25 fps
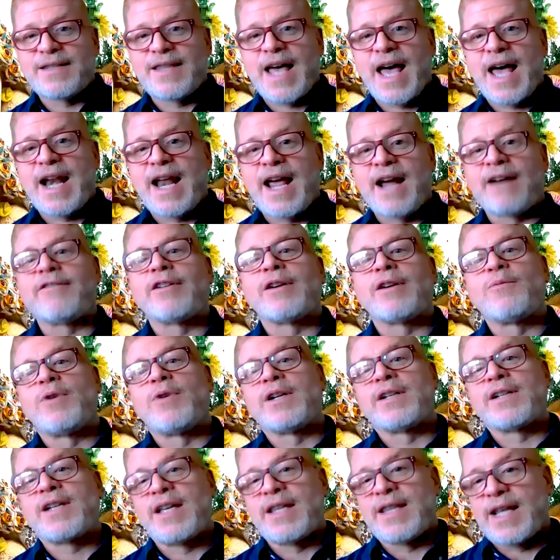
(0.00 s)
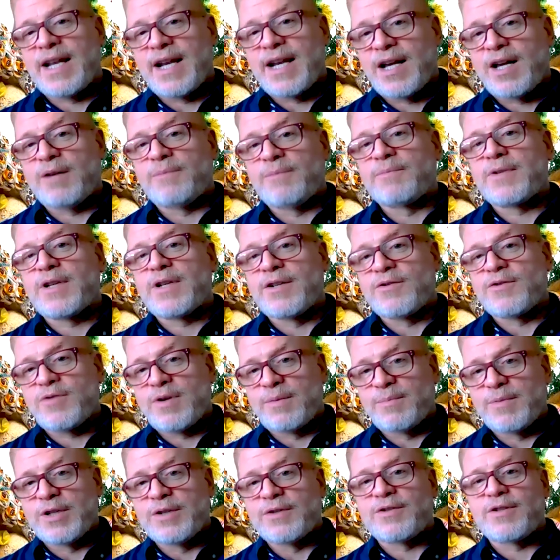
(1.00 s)
that everyone can then help
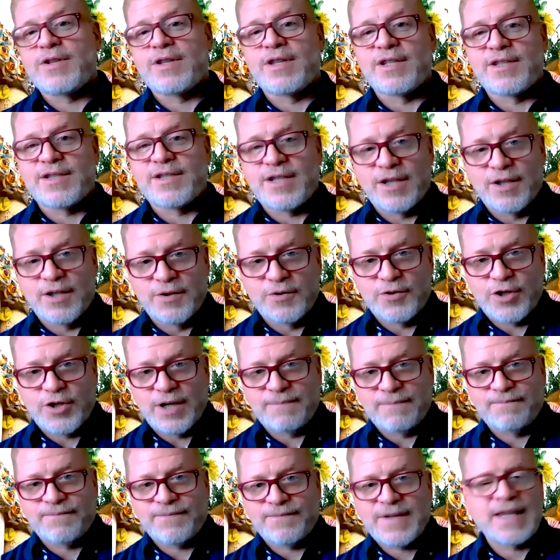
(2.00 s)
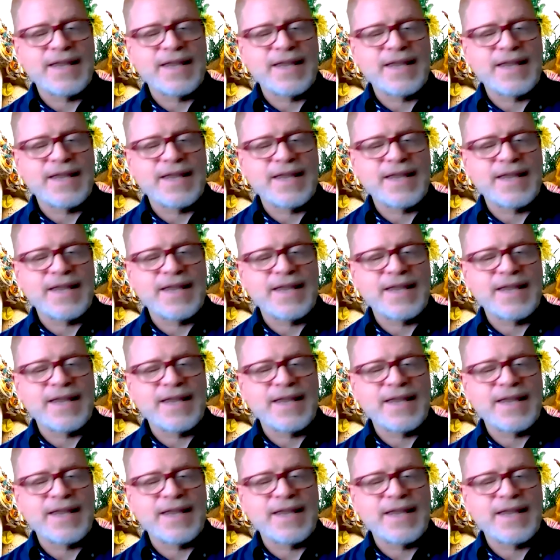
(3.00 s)
contribute to the solution.